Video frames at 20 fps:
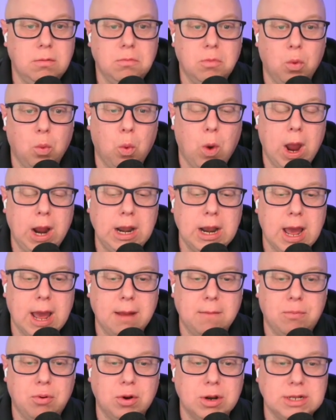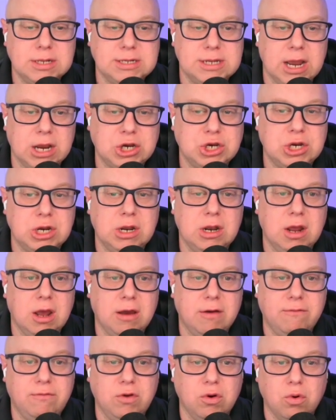why not put a section
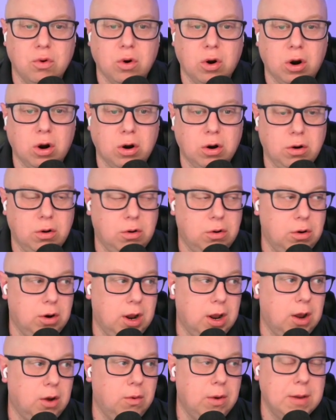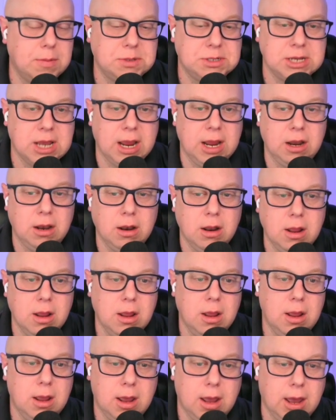of your website
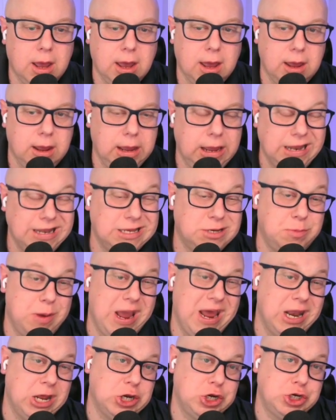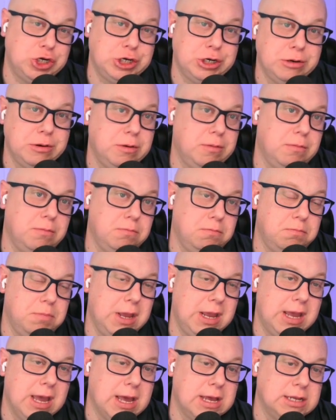in Spanish?
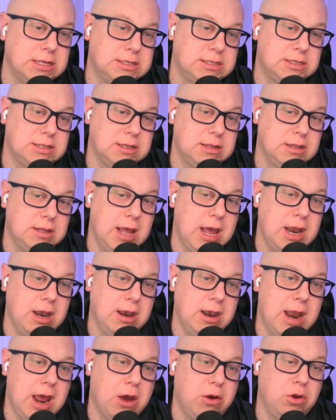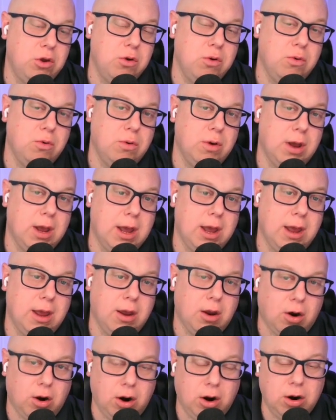Because then now you
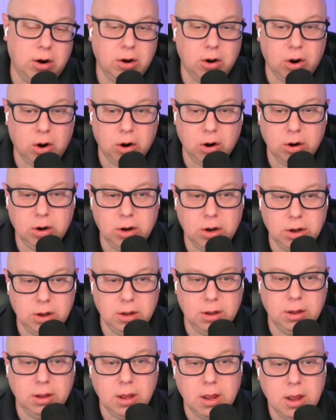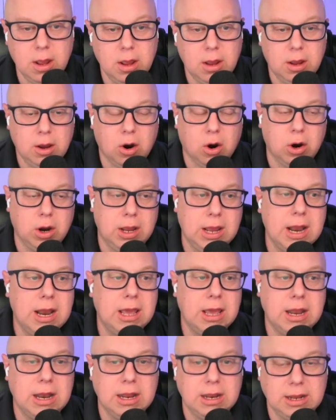are
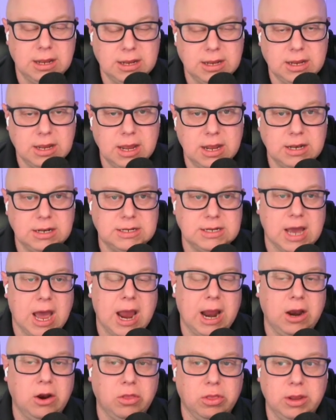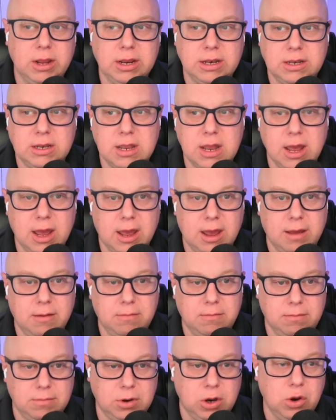getting an entirely
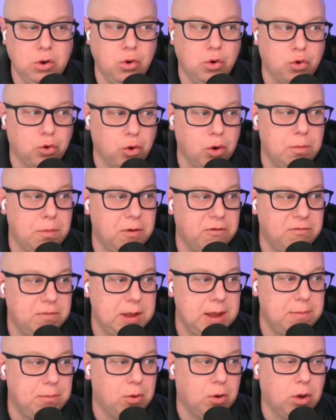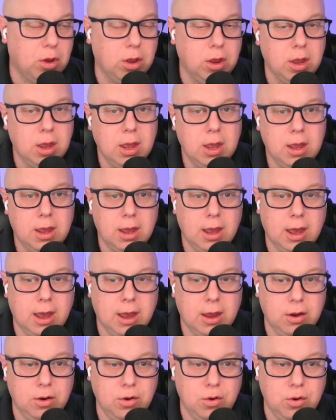new group of people
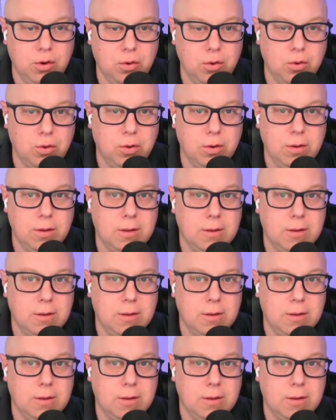who